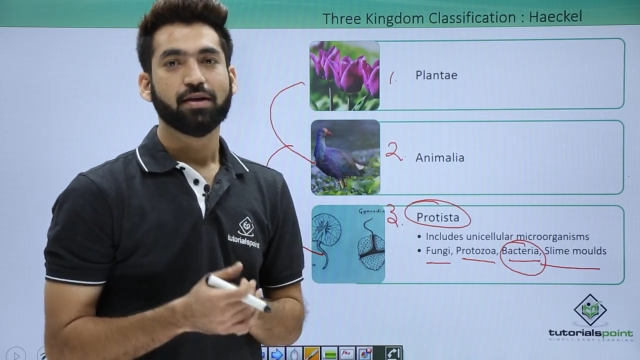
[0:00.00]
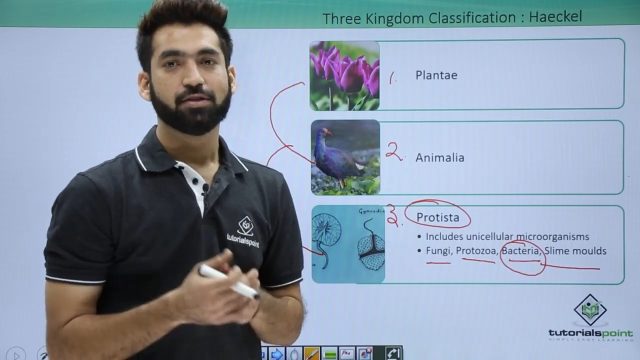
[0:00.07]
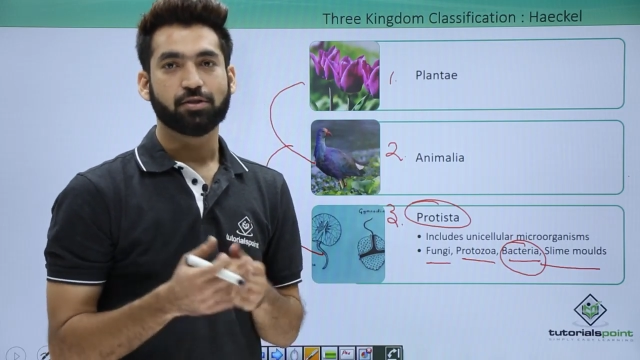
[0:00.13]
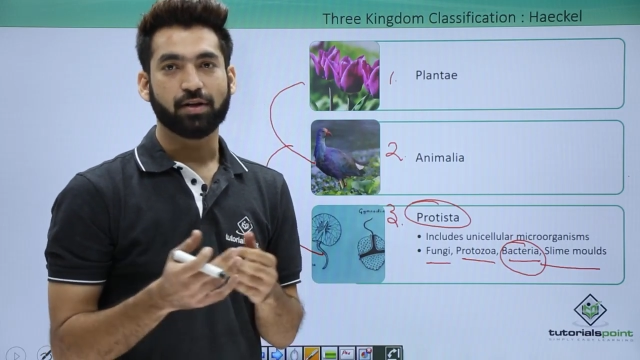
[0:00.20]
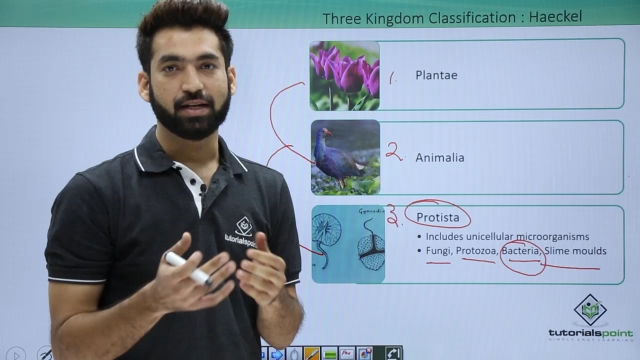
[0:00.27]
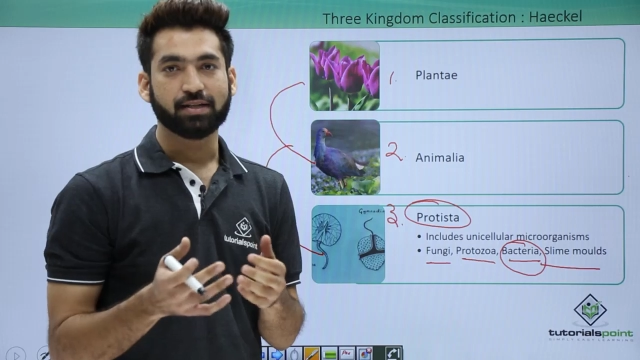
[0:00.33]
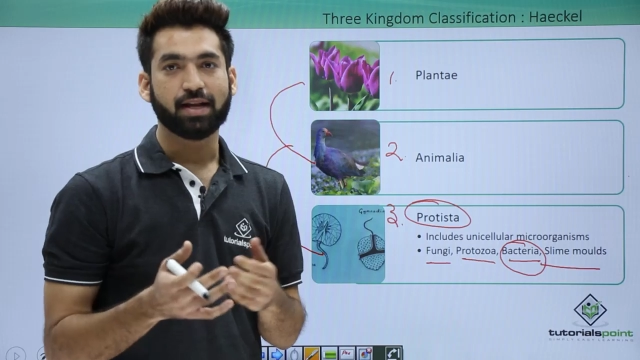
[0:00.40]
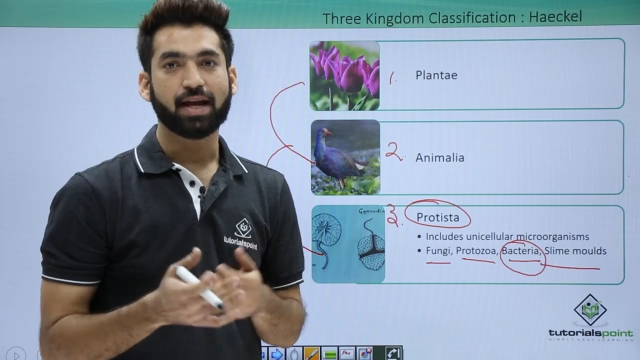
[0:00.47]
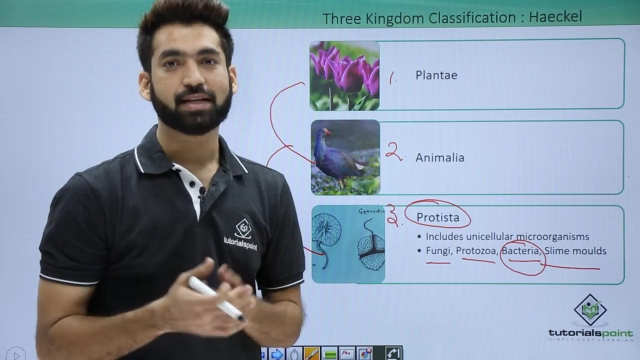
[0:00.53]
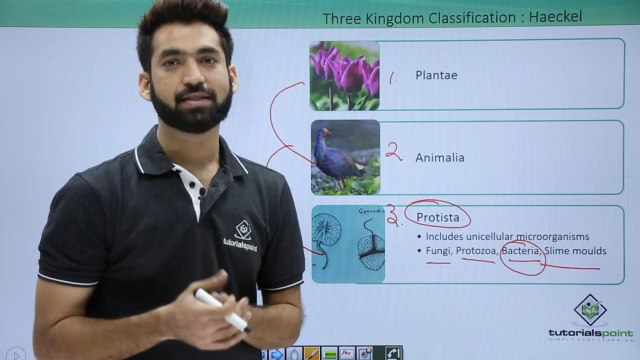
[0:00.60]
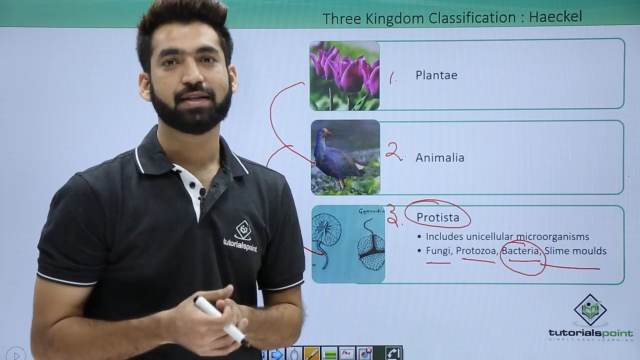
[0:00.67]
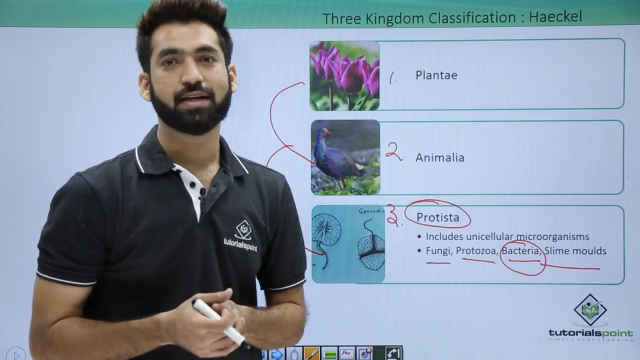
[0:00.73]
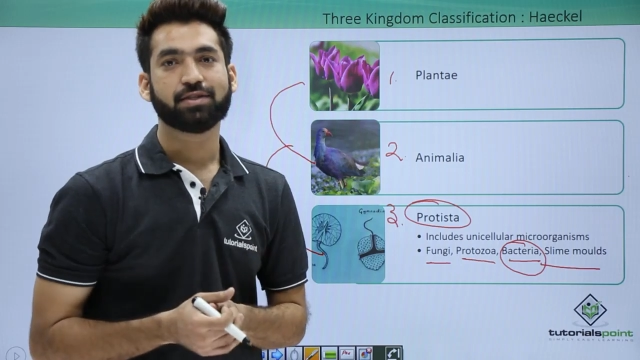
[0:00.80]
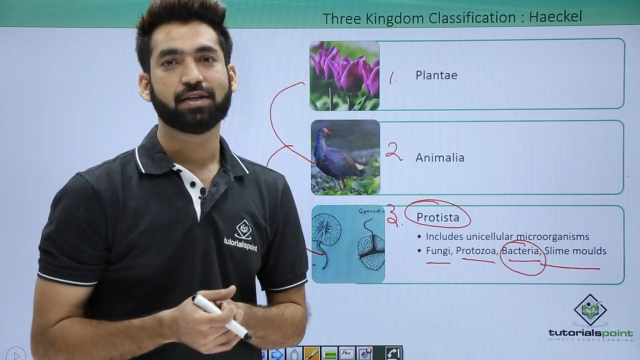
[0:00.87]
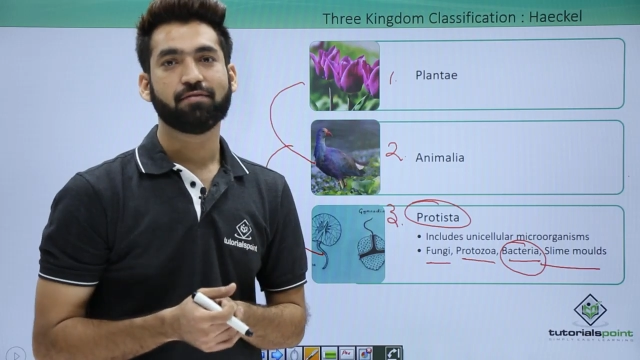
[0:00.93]
So in next
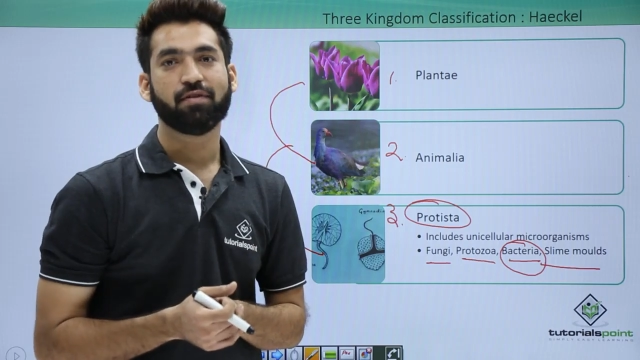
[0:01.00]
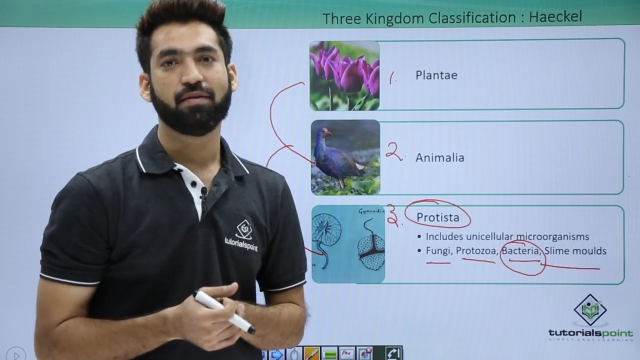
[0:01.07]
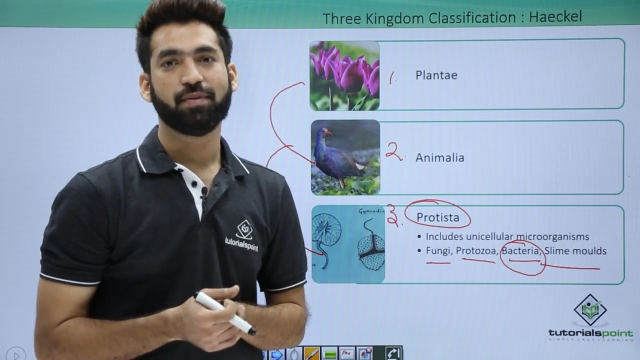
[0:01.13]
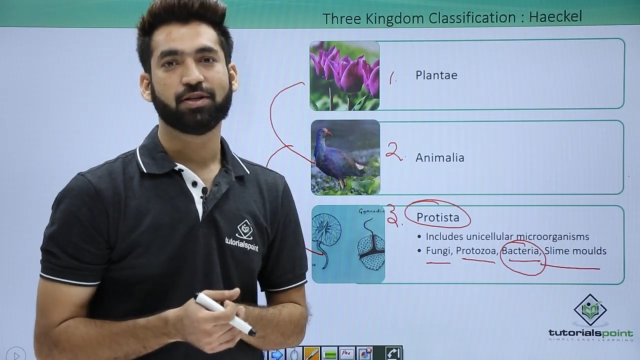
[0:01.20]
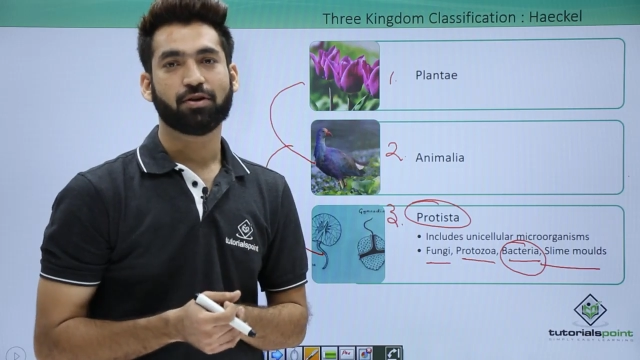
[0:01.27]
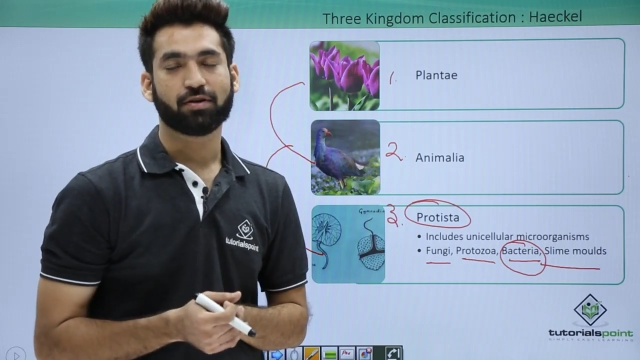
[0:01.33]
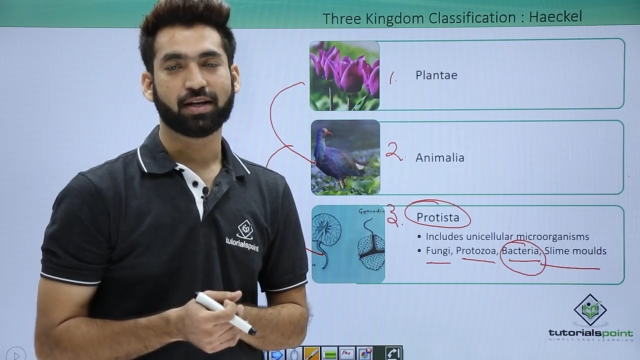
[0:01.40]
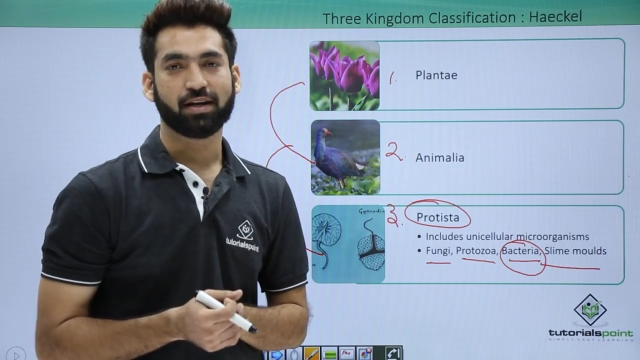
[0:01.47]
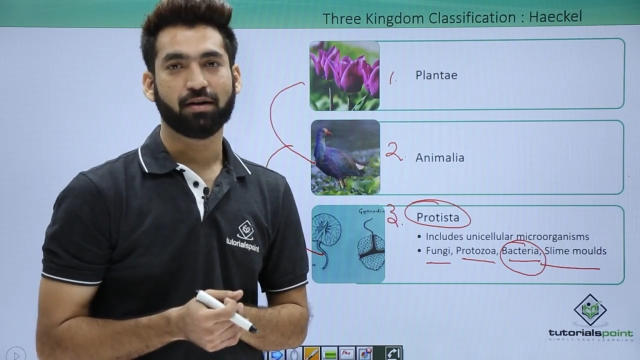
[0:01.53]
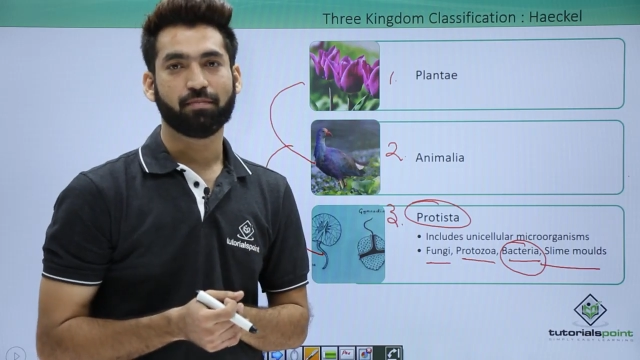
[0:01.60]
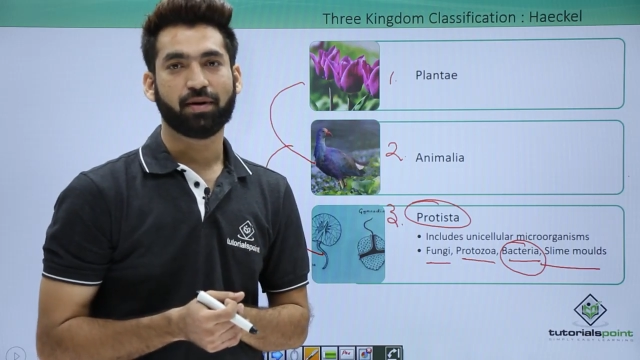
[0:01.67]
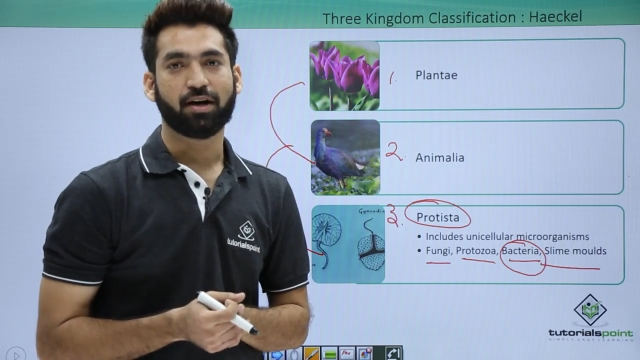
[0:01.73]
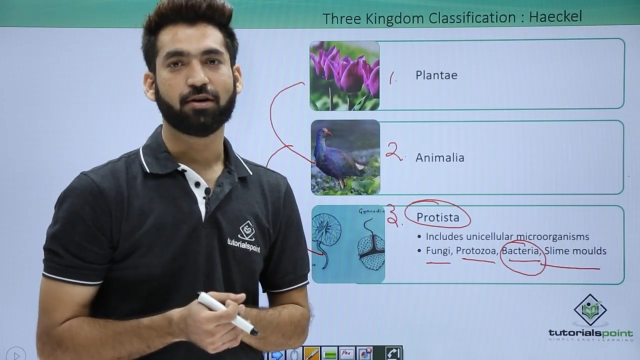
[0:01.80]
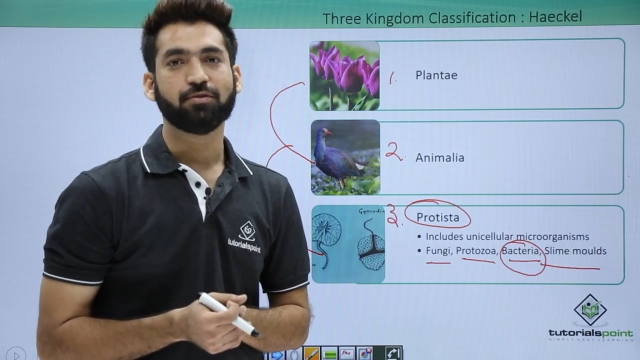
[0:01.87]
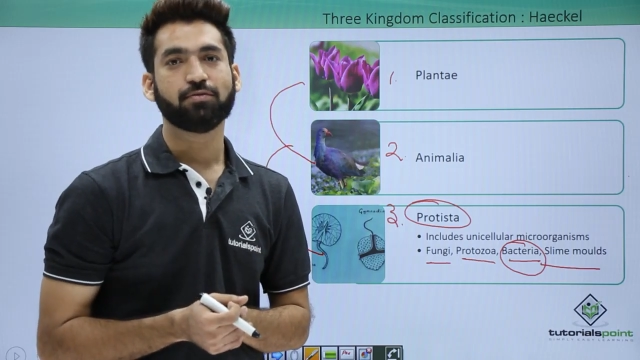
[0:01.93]
session, we'll be talking
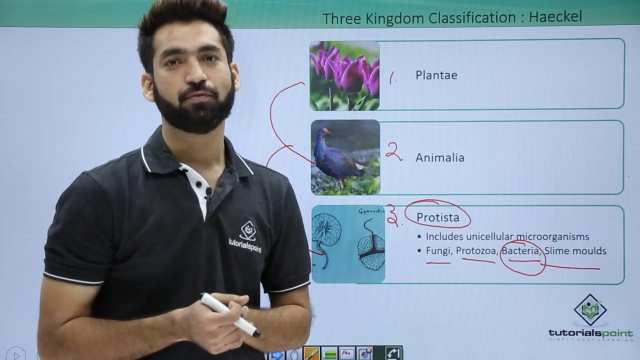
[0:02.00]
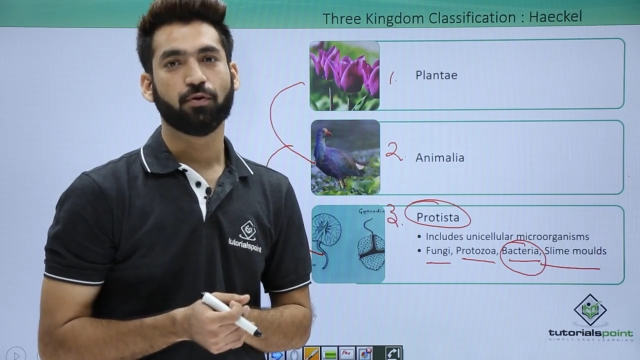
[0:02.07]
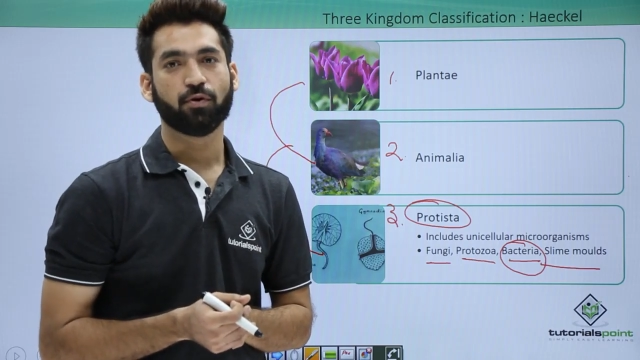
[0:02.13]
about